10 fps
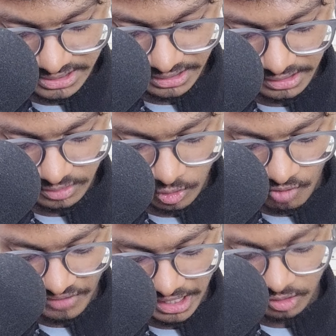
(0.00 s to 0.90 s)
there
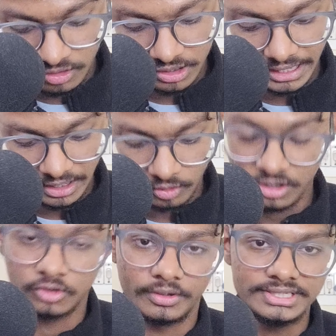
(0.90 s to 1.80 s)
of analog
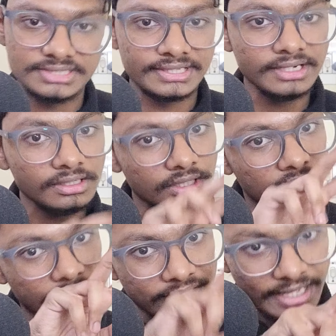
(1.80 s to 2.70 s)
electronics. There
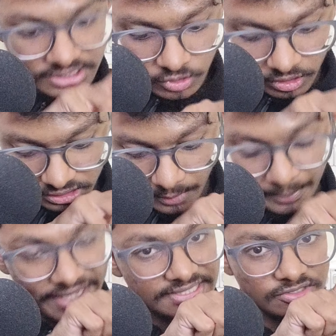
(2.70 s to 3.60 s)
he has taught the
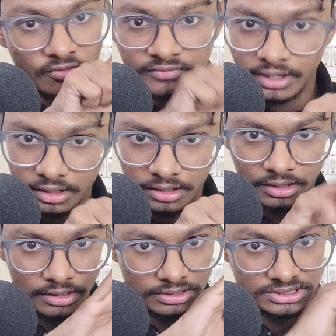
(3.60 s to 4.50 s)
basics of
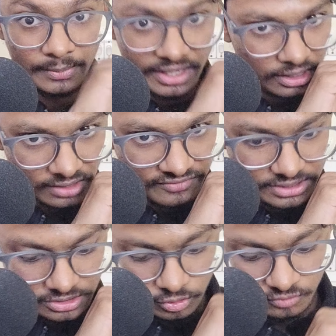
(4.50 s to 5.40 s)
semiconductor
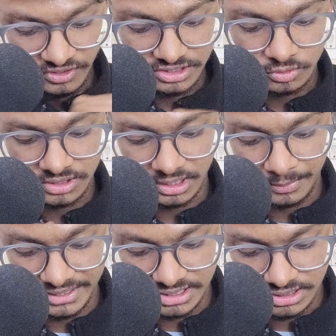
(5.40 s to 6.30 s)
physics. So first you study
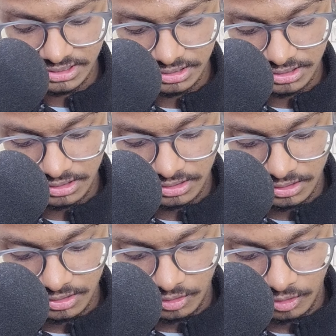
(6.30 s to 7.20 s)
basics
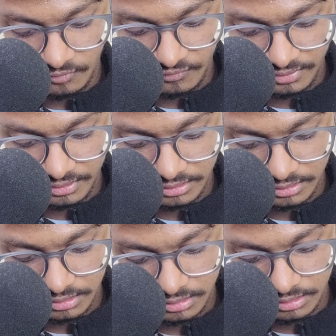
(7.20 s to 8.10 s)
of
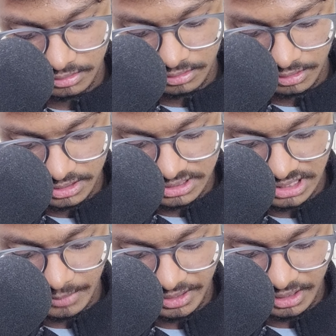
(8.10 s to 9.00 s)

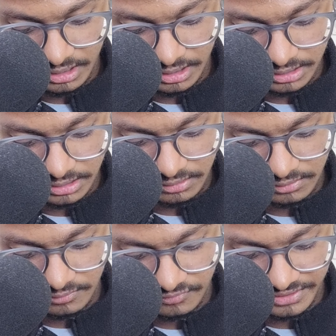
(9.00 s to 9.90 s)
semiconductor
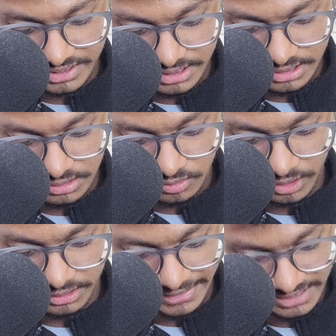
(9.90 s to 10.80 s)
physics.
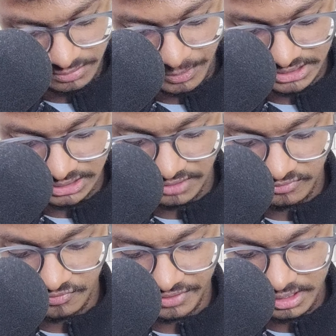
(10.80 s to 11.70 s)
Okay, that is present there
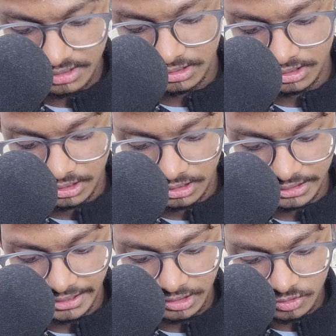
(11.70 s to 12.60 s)
for free.
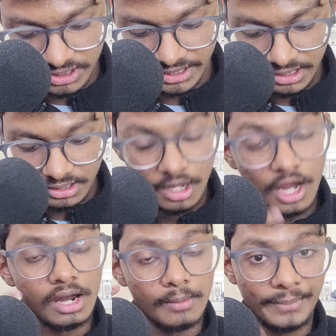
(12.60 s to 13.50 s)
Then you study
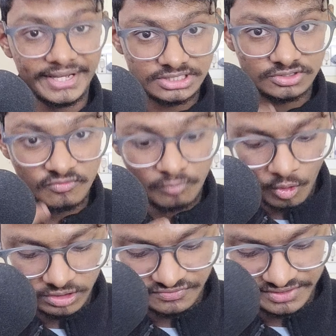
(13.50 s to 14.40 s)
basics of
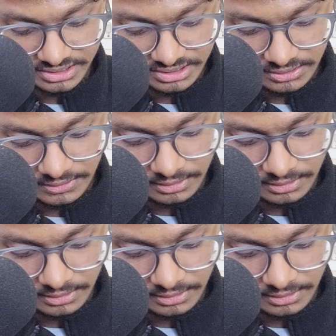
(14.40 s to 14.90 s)
MOS physics